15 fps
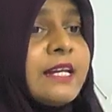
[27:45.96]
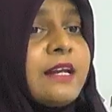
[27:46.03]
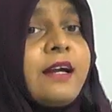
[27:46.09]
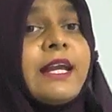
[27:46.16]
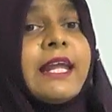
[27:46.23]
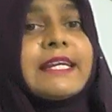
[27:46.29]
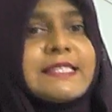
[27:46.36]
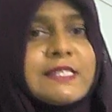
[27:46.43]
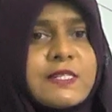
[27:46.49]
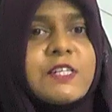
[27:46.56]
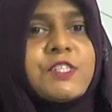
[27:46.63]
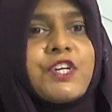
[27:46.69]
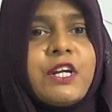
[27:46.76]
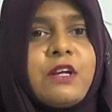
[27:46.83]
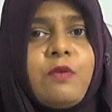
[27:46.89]
our next
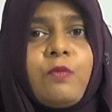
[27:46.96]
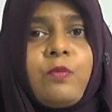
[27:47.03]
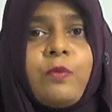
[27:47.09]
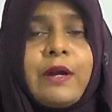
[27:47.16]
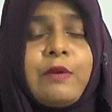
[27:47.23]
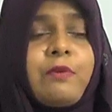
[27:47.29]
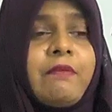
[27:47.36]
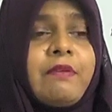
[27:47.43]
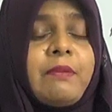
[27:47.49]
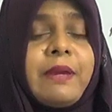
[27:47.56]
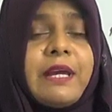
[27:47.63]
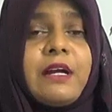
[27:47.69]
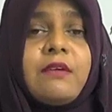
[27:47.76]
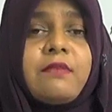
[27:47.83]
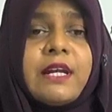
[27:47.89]
session, what we will be
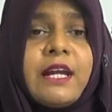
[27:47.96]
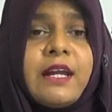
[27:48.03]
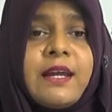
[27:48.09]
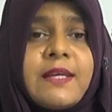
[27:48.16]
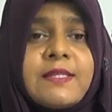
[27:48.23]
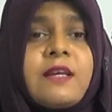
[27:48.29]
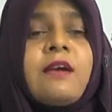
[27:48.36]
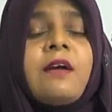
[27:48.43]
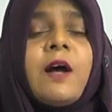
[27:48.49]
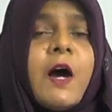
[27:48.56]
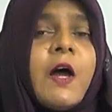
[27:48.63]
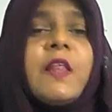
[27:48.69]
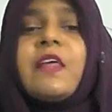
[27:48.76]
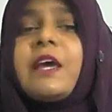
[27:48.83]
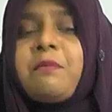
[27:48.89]
covering is
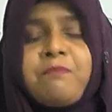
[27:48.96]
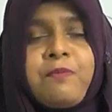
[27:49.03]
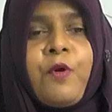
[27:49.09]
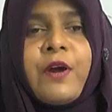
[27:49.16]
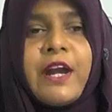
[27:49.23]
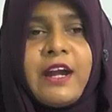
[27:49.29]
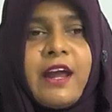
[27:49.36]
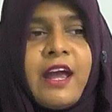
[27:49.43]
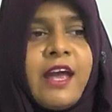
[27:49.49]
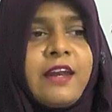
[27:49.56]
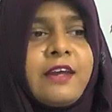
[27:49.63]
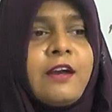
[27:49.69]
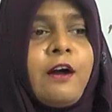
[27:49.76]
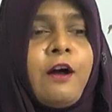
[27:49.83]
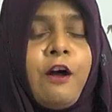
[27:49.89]
another important
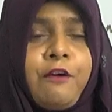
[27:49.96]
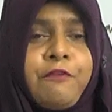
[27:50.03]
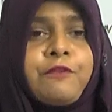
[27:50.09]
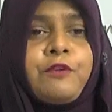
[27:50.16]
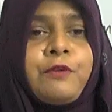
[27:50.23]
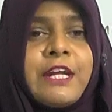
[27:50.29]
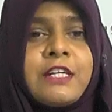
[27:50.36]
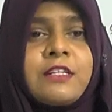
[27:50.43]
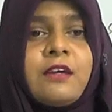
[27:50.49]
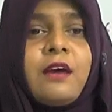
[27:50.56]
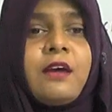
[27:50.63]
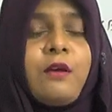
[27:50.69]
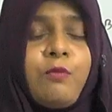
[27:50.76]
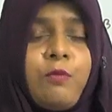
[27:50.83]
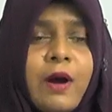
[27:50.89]
area of Unit
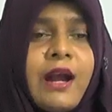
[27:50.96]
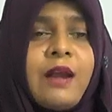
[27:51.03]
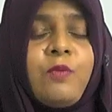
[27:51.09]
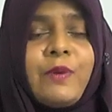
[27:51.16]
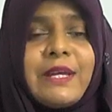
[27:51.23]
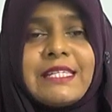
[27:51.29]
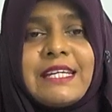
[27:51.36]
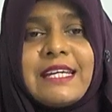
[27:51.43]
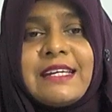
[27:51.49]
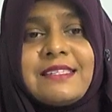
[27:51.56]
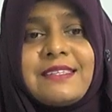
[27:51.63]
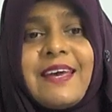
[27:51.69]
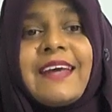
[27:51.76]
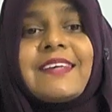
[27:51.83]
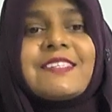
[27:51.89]
1, which
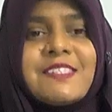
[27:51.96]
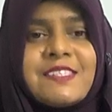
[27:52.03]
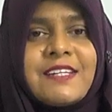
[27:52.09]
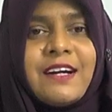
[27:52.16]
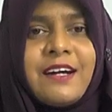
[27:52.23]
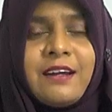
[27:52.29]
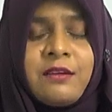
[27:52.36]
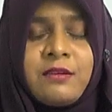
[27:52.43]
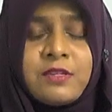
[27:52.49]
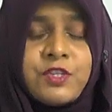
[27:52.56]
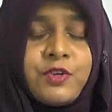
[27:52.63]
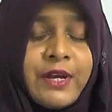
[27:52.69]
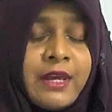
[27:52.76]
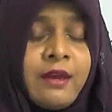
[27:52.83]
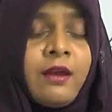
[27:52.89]
is
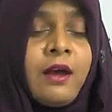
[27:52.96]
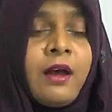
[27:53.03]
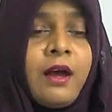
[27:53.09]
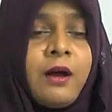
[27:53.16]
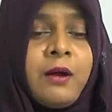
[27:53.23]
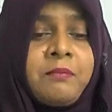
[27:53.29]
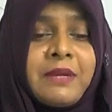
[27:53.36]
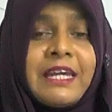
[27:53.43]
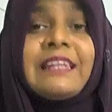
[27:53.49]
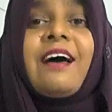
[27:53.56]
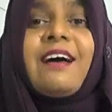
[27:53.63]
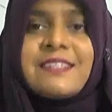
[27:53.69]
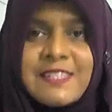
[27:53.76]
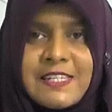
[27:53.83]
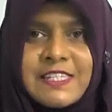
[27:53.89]

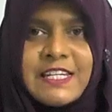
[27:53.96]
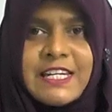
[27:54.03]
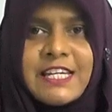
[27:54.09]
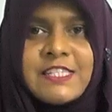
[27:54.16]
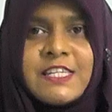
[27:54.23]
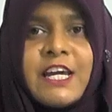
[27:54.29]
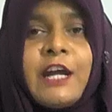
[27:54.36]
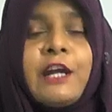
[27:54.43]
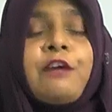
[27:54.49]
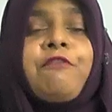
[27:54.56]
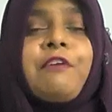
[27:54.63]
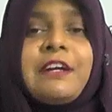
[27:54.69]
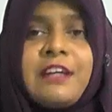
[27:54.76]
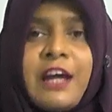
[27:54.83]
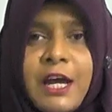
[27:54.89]
elasticities.
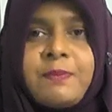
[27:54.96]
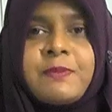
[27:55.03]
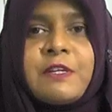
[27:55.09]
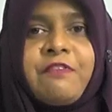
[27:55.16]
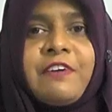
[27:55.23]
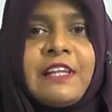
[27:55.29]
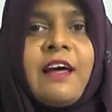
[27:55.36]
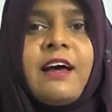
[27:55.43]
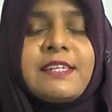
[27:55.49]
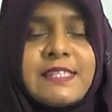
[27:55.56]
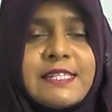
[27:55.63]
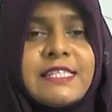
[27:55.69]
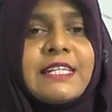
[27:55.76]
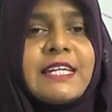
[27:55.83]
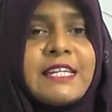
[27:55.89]
Different types of
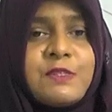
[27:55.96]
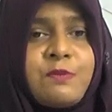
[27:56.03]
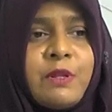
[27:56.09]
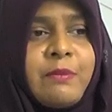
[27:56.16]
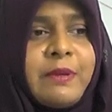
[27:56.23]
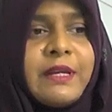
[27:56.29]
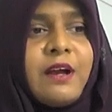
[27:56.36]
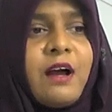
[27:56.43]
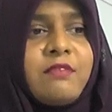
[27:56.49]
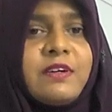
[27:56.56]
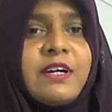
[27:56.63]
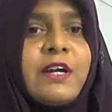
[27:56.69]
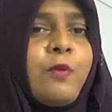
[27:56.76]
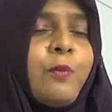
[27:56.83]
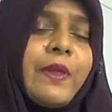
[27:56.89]
elasticities will be
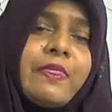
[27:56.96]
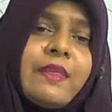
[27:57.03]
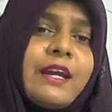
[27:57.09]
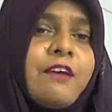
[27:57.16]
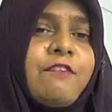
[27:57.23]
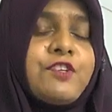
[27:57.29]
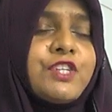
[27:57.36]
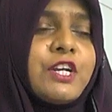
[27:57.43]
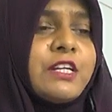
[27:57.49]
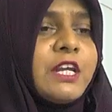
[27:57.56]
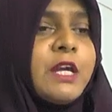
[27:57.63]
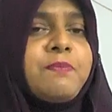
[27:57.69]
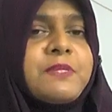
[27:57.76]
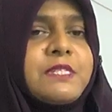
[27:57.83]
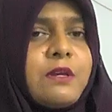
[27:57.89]
covered with the revision
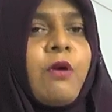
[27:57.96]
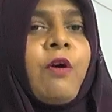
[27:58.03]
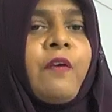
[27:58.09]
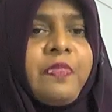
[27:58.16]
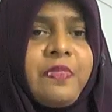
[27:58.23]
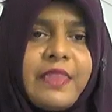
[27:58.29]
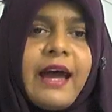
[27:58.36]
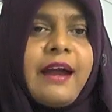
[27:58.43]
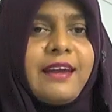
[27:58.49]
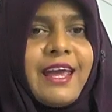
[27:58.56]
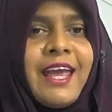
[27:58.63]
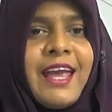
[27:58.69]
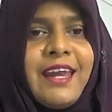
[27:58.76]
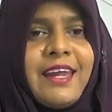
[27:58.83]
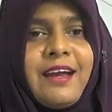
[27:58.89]
tips on that
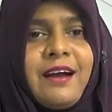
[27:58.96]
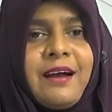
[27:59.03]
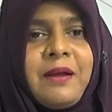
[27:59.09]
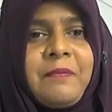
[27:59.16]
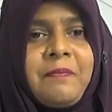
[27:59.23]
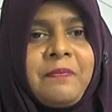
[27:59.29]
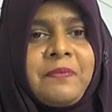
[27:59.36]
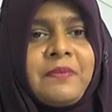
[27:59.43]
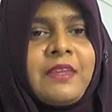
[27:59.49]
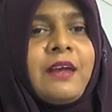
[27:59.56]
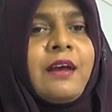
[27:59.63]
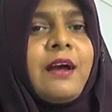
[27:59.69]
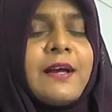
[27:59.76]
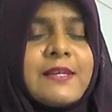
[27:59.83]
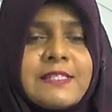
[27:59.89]
area.
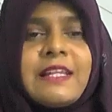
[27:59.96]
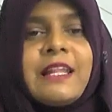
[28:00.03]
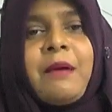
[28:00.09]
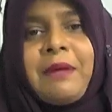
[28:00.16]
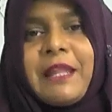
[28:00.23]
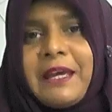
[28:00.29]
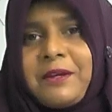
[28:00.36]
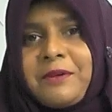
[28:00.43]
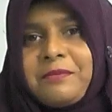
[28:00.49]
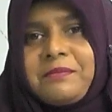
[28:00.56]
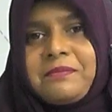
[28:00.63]
Assalamu alaikum.